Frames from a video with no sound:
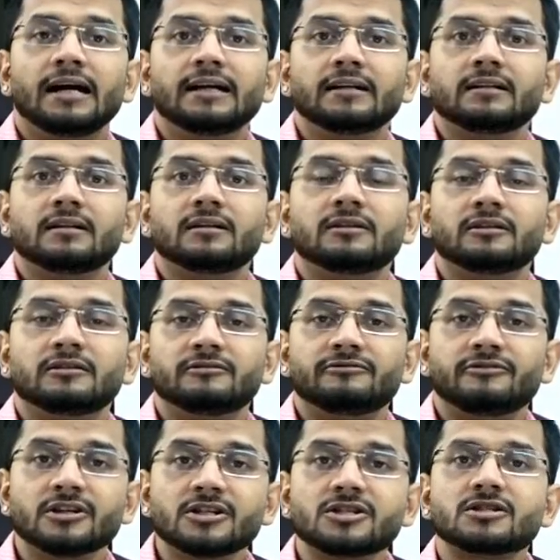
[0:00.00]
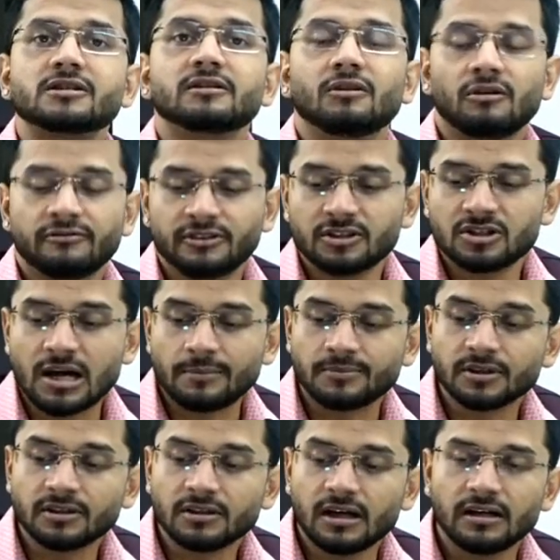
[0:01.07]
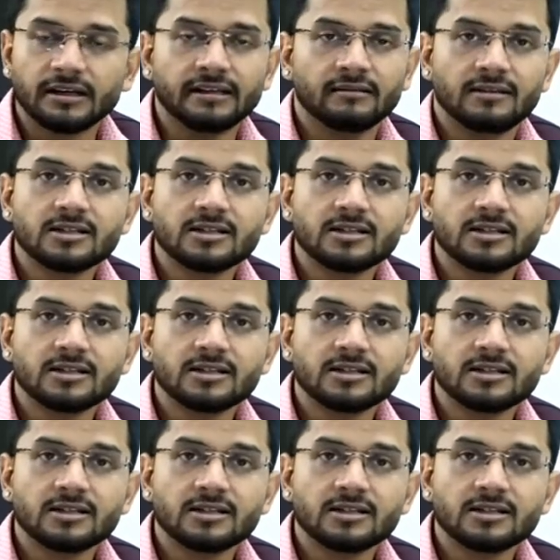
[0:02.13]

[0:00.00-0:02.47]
And first of the chapter